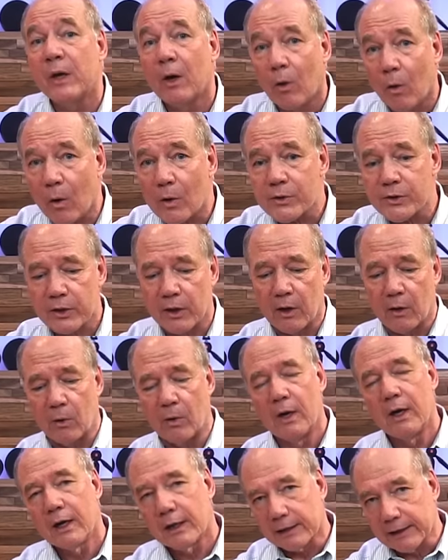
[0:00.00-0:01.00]
Also,
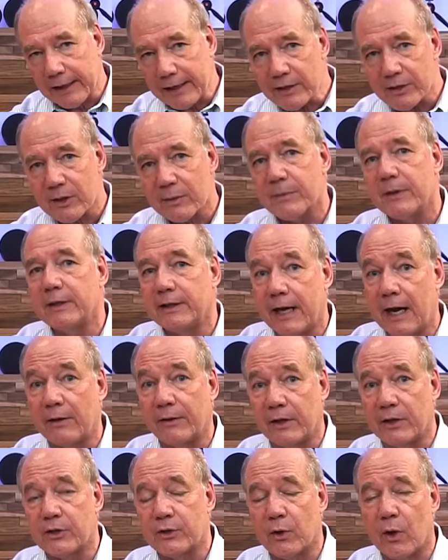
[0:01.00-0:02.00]
lay something down
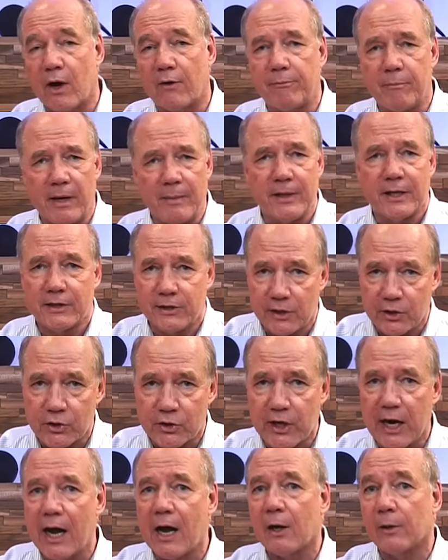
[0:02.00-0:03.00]
that's soft, maybe a dish
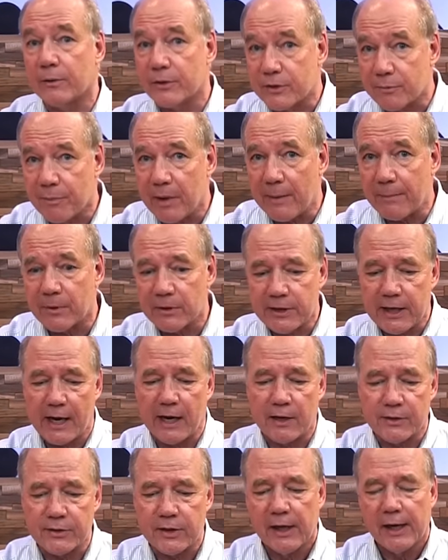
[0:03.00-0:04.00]
towel or some paper
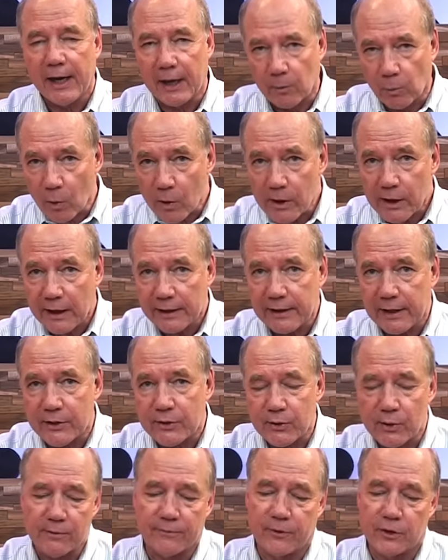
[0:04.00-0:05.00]
towels, and work on that
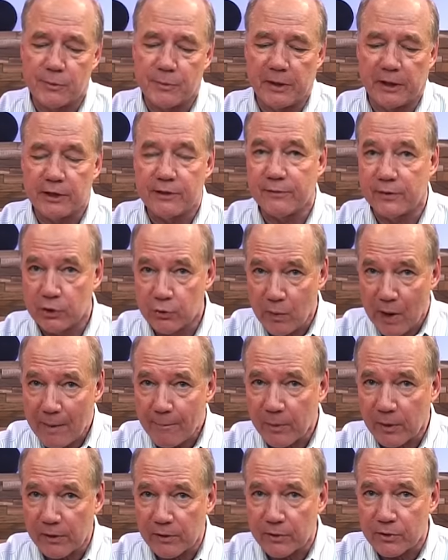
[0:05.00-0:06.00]
surface, because if you drop
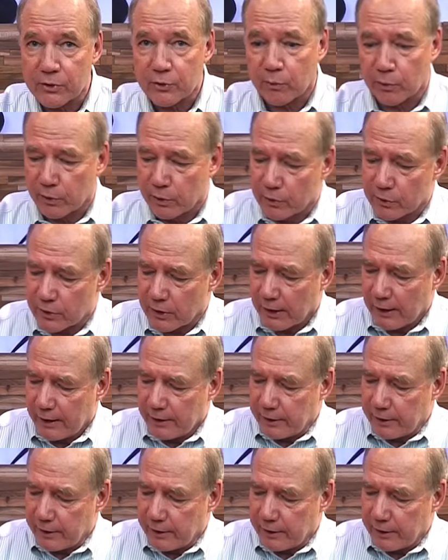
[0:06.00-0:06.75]
one of those screws,